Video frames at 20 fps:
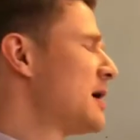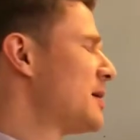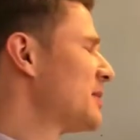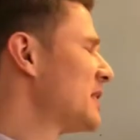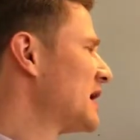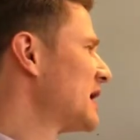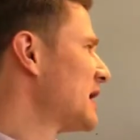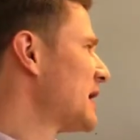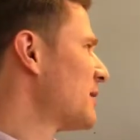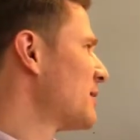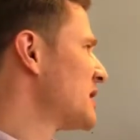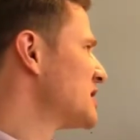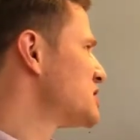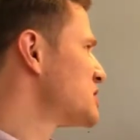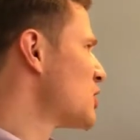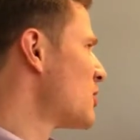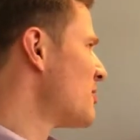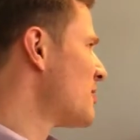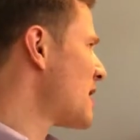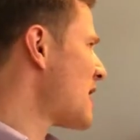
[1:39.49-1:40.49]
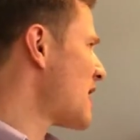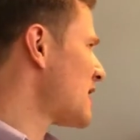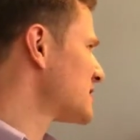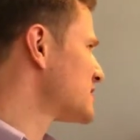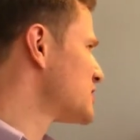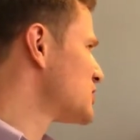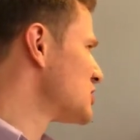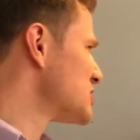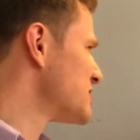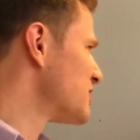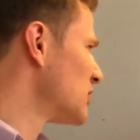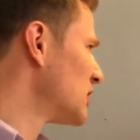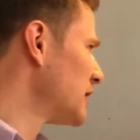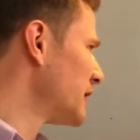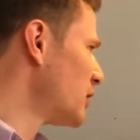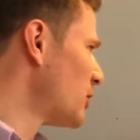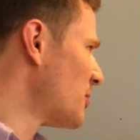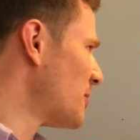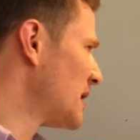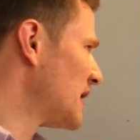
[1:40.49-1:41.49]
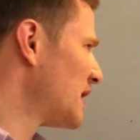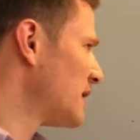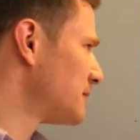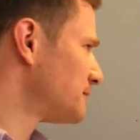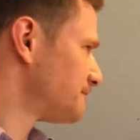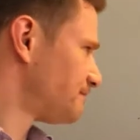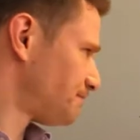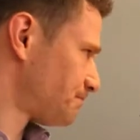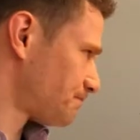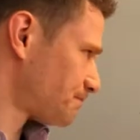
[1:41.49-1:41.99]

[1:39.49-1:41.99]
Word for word: I'm gonna get on my soapbox just for a little bit.